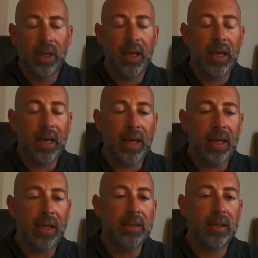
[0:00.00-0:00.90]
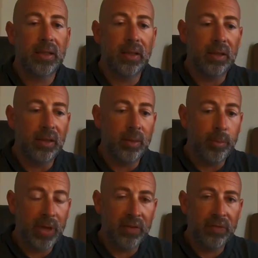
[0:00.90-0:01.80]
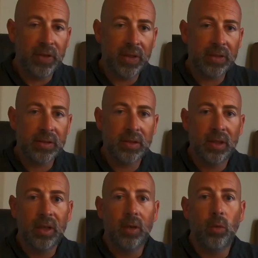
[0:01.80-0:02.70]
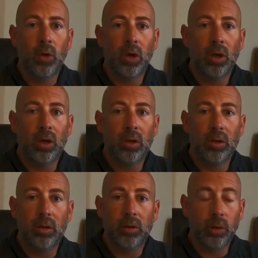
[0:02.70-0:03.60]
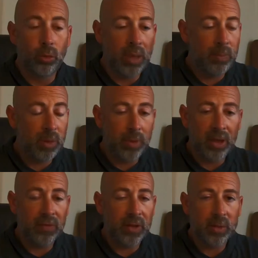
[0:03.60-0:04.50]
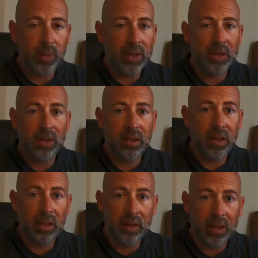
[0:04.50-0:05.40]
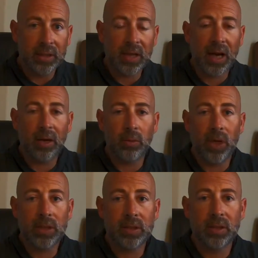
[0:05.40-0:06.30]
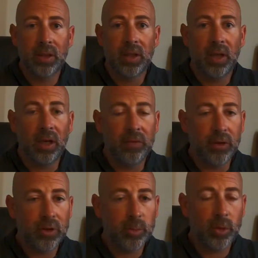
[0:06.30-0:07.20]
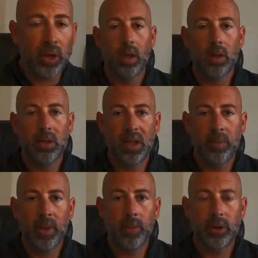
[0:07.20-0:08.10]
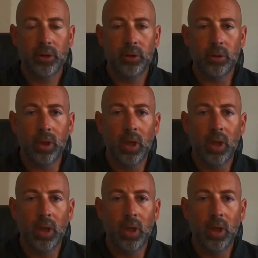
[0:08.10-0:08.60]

and the benefits you'll reap the benefits basically the entire rest of your spring. Tip number two,